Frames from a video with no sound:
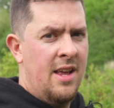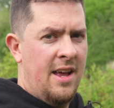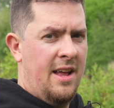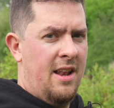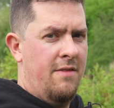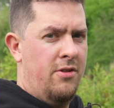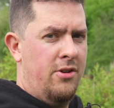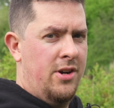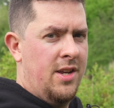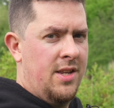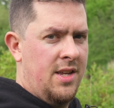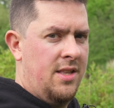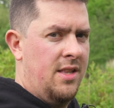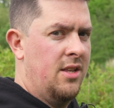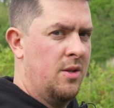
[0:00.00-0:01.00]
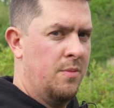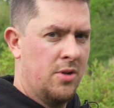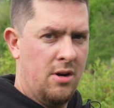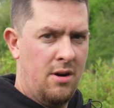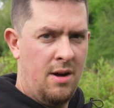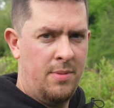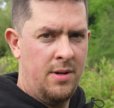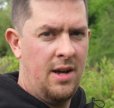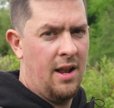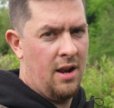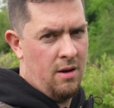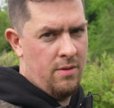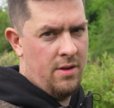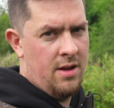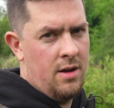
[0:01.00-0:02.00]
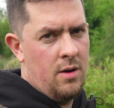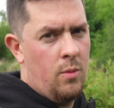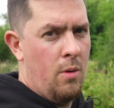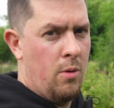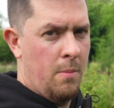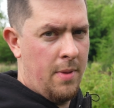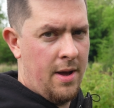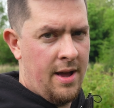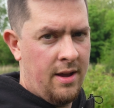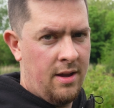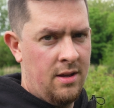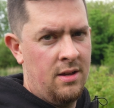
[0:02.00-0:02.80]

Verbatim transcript: And if you're an existing subscriber, hello there, welcome back.